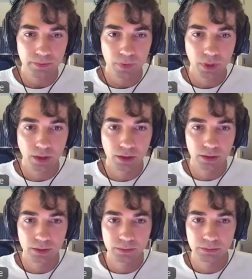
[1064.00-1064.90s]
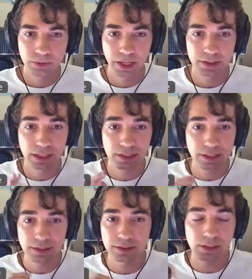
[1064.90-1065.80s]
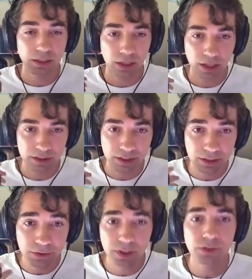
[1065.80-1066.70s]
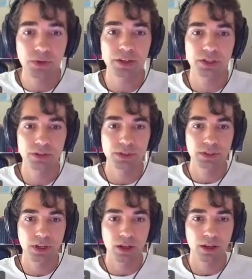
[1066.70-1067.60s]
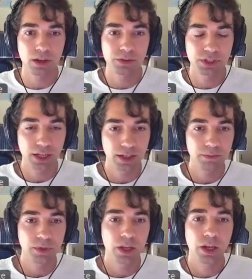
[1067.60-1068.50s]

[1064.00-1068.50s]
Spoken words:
that at least a significant fraction of the time,